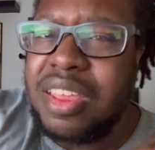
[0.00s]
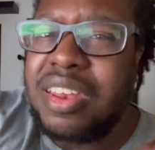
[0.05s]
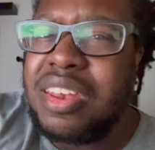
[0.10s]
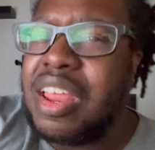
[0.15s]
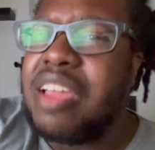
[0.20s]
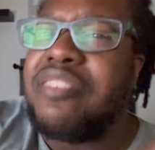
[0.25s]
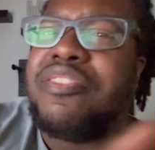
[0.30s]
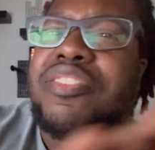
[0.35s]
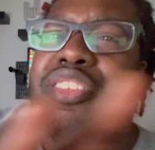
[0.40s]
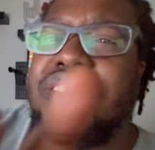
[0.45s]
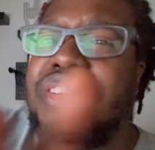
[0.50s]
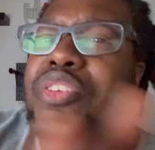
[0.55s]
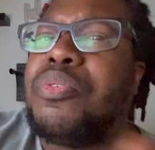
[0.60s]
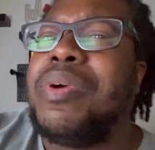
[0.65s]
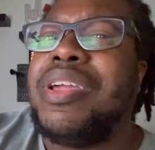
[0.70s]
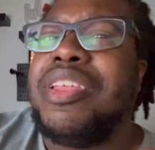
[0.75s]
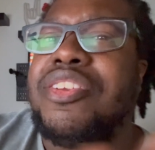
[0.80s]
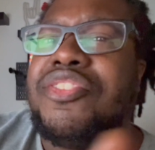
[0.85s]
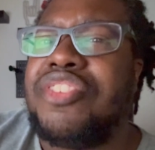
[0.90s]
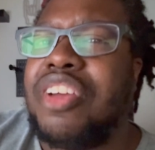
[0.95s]
Never the
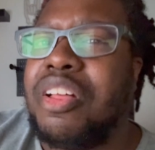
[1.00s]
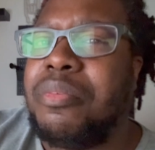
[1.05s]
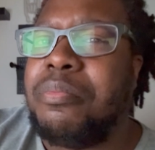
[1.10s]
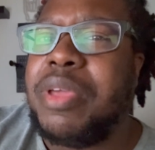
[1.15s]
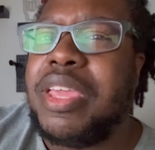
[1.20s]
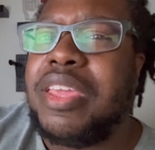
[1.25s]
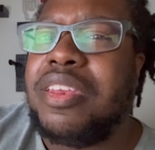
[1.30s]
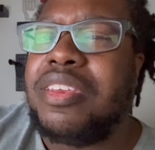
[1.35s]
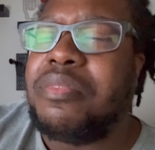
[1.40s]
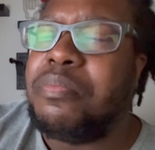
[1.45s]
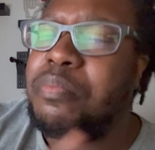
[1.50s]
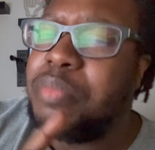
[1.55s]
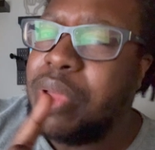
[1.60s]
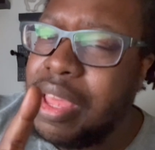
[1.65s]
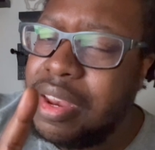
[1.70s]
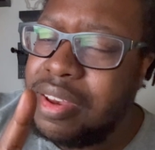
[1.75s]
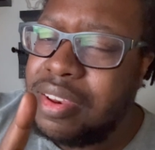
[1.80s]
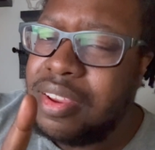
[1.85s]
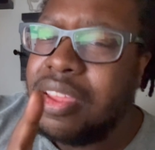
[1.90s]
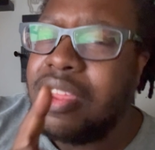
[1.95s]
twain shall meet.
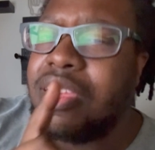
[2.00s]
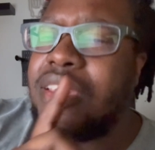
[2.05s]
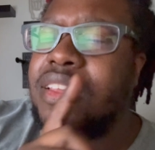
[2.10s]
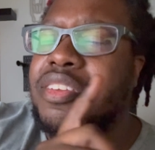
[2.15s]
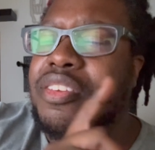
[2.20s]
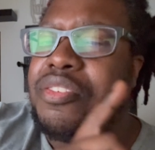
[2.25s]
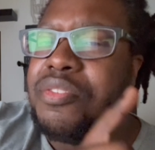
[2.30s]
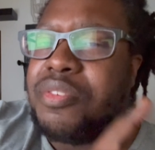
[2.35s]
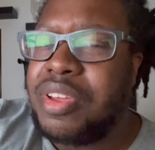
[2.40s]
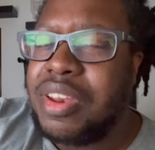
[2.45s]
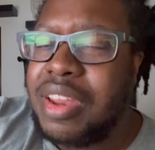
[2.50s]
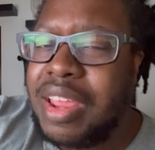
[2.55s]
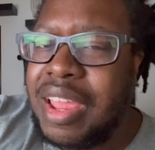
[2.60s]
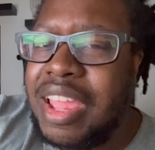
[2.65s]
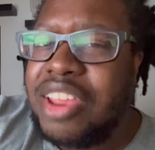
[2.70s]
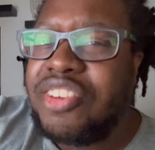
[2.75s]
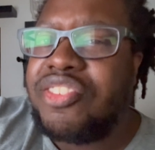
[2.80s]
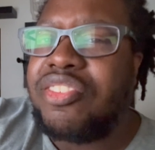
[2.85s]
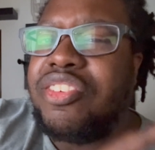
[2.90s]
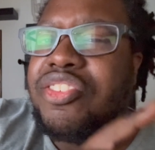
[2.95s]
But you can
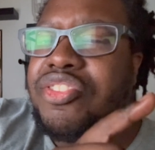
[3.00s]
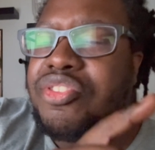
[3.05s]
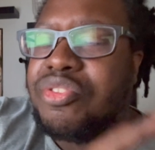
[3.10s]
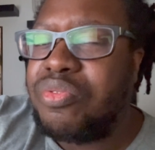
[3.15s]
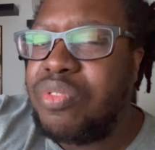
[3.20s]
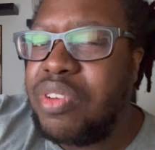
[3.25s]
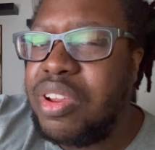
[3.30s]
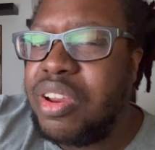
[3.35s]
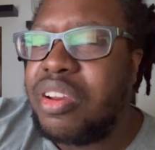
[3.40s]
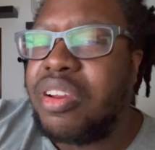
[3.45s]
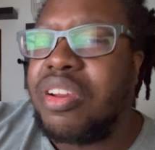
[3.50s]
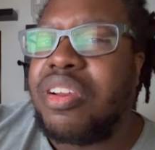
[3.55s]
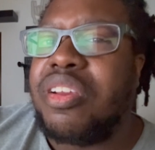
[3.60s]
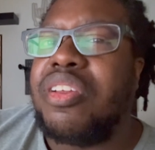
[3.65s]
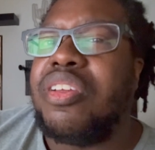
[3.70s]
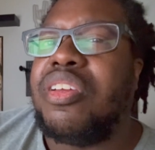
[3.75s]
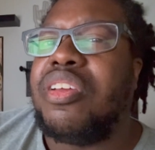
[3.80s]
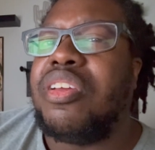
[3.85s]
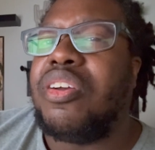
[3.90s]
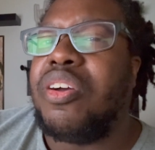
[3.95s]
actually trigger
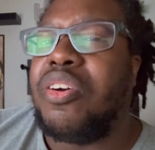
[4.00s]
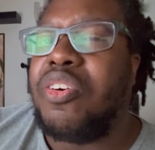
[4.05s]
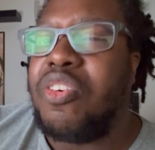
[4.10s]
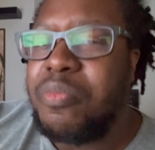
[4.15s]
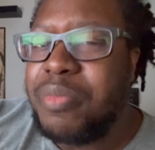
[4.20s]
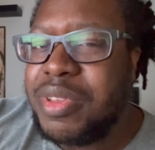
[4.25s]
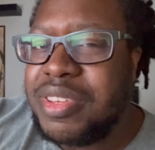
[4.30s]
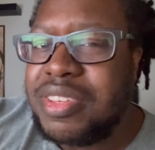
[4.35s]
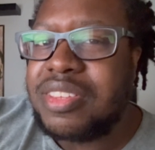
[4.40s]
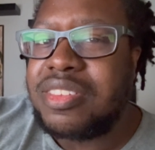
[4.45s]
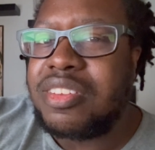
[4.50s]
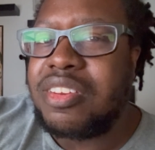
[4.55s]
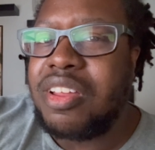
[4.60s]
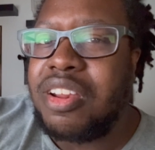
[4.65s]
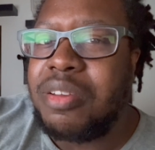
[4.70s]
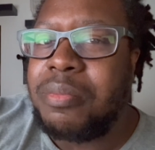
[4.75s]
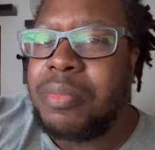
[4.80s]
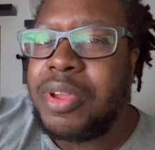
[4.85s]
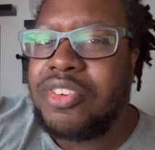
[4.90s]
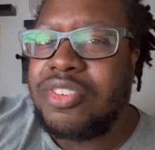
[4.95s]
Home Assistant
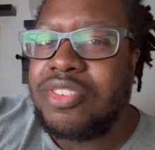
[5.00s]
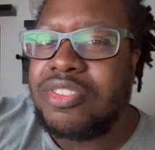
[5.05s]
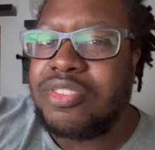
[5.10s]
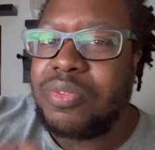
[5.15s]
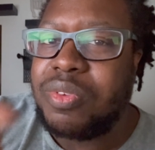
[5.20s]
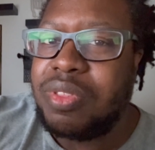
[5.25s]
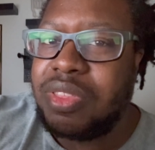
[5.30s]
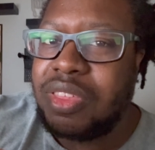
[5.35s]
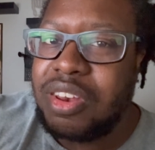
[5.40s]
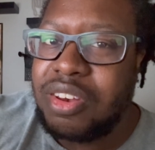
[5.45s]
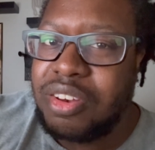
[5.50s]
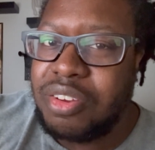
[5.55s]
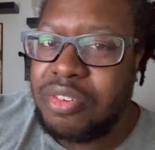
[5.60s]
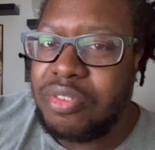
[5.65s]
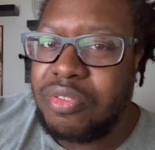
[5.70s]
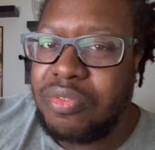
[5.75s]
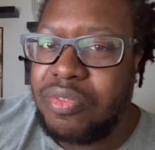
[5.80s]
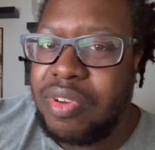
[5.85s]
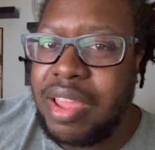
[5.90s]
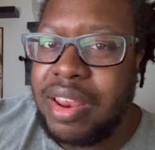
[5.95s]
automations within
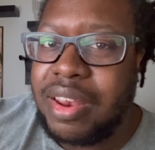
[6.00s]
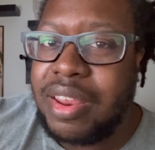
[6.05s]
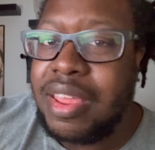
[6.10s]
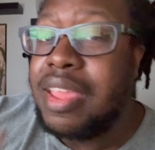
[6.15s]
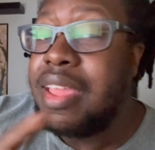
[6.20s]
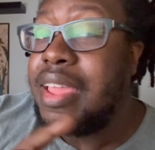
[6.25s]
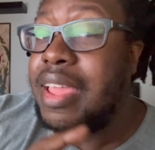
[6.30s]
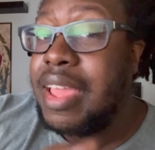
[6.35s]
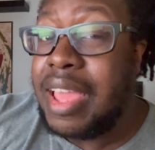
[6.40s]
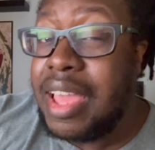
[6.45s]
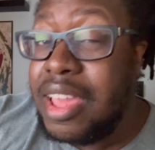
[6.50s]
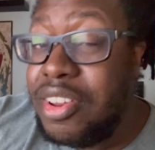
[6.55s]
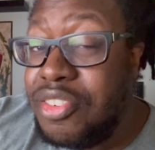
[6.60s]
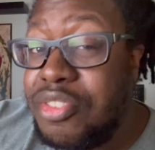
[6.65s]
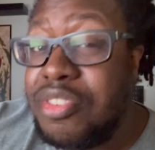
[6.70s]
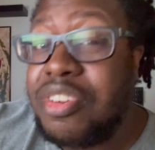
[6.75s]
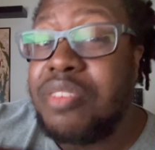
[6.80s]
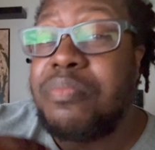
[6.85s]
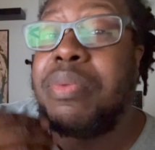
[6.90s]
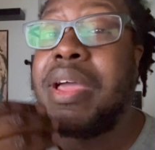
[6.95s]
Node-RED, and
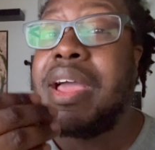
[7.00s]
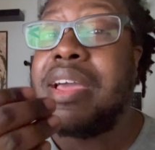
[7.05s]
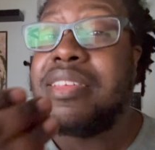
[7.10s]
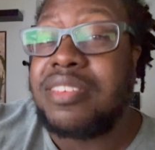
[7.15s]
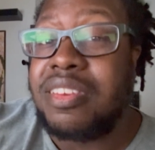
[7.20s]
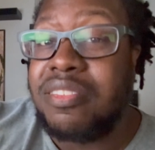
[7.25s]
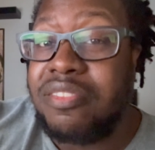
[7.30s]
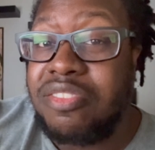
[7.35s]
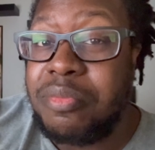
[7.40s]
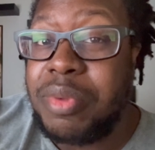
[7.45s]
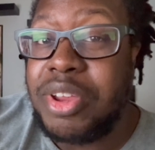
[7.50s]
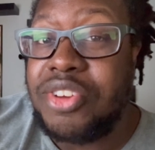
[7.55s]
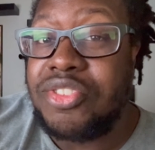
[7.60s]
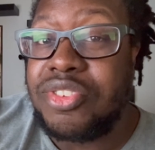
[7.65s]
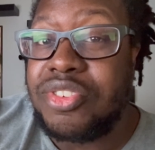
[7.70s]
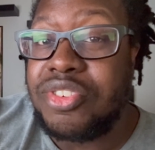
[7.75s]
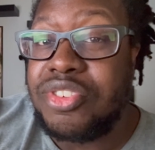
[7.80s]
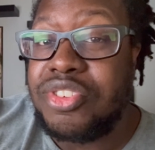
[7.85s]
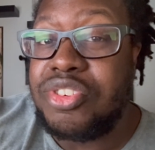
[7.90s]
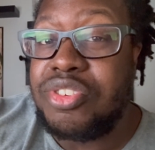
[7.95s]
you can pass
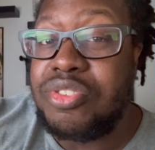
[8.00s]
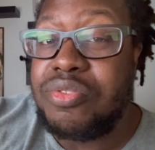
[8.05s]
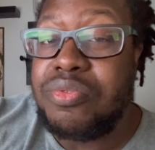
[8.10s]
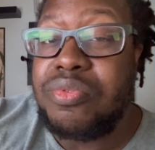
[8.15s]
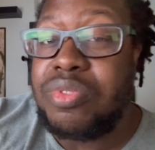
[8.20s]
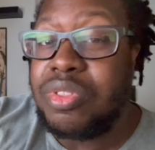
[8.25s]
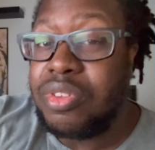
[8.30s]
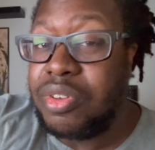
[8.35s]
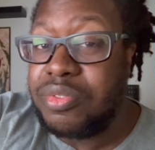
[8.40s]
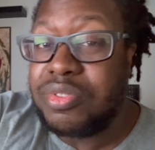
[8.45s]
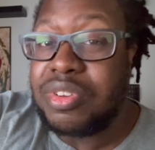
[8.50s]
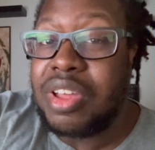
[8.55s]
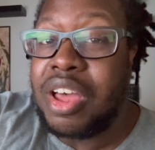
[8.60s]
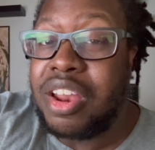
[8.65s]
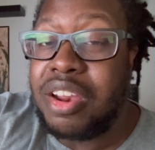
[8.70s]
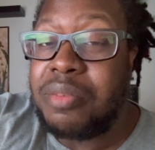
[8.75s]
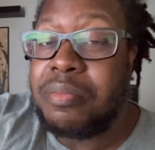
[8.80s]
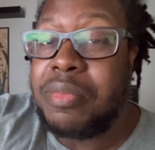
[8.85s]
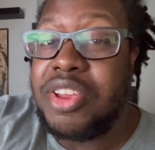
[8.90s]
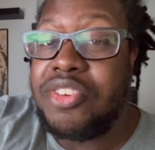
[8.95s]
information to those
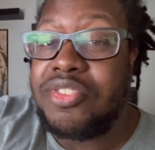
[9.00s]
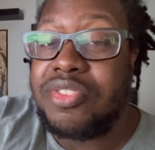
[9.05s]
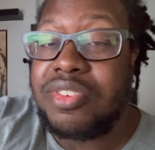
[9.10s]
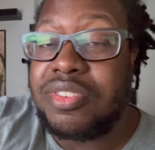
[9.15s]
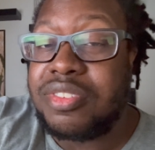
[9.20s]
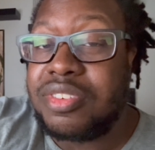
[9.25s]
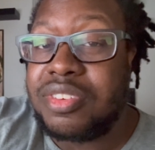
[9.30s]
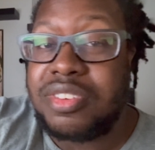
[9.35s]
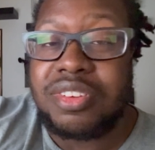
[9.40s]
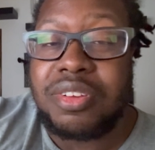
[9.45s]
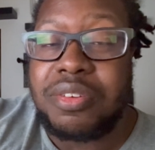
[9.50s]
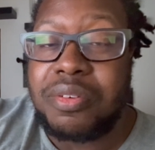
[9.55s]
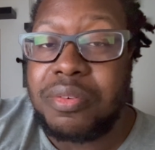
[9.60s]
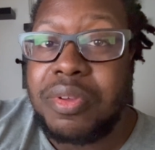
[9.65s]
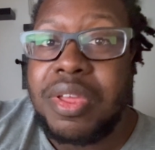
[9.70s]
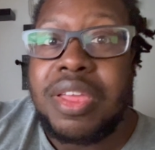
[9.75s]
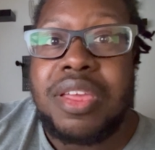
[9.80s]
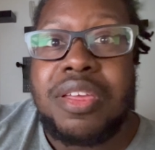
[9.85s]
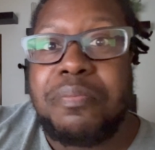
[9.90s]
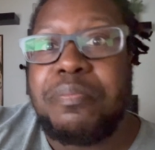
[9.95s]
automations,
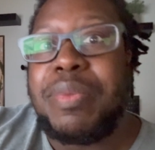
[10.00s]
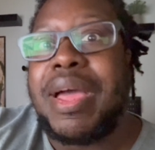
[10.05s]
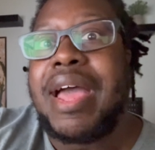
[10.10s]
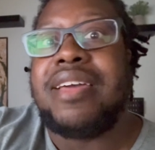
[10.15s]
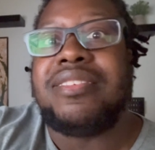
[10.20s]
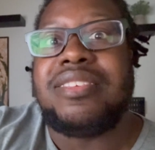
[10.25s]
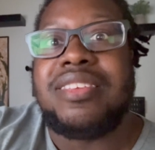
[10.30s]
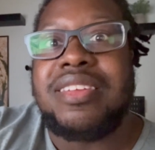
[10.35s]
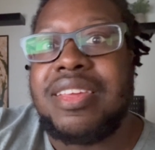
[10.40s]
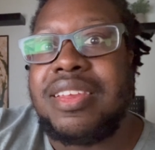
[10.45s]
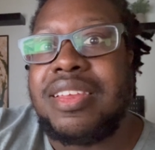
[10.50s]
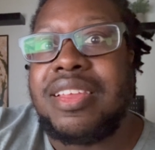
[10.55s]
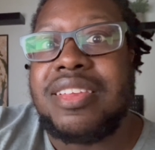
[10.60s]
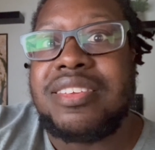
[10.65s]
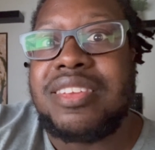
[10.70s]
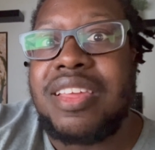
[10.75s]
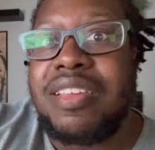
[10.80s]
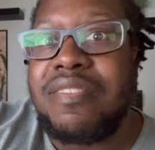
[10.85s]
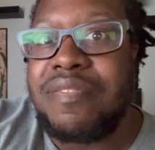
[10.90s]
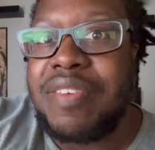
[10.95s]
so passing in,
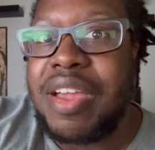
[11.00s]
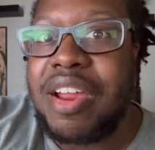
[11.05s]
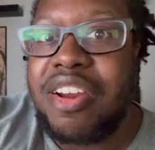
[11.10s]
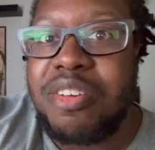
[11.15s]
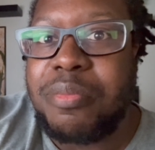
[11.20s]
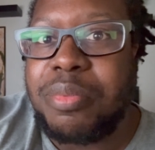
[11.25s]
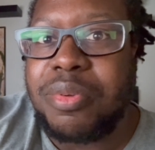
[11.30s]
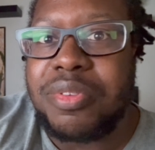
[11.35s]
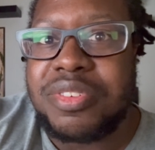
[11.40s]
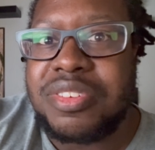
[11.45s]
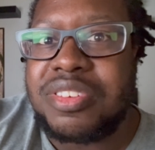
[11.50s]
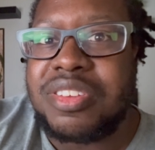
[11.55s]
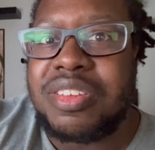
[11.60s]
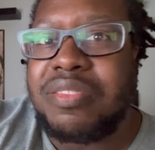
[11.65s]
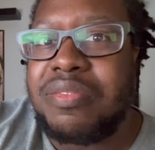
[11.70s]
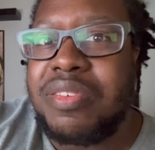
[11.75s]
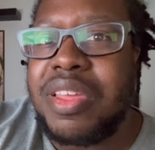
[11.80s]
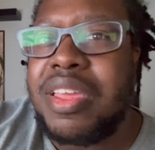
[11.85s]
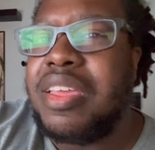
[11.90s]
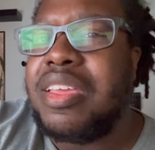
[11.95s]
let's say, variables
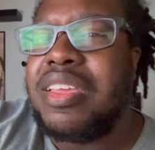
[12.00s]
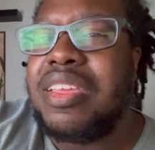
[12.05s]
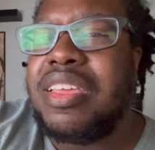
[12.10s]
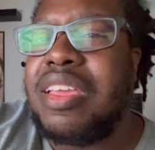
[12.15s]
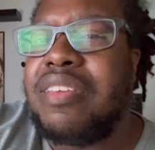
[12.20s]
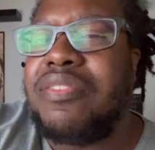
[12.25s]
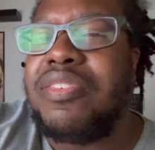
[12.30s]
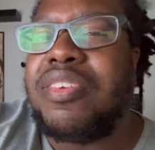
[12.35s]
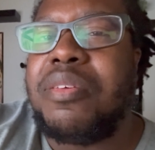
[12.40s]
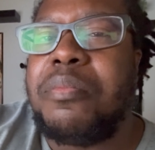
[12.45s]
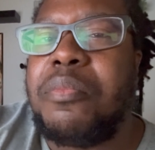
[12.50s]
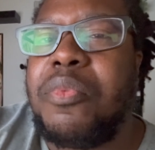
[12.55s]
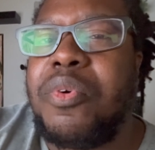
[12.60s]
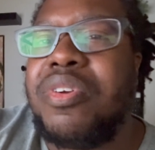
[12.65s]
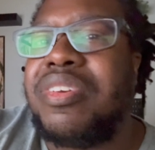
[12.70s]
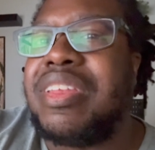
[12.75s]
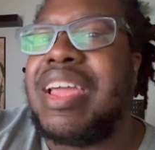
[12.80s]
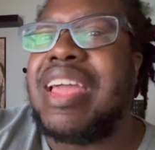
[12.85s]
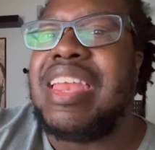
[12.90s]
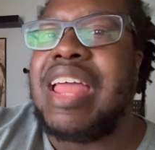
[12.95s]
to give it a
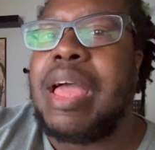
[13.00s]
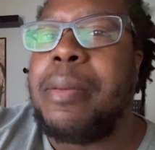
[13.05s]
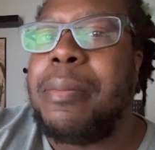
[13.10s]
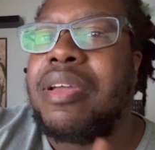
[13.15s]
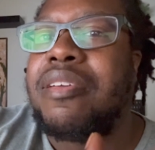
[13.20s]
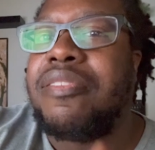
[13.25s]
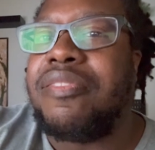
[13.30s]
more dynamic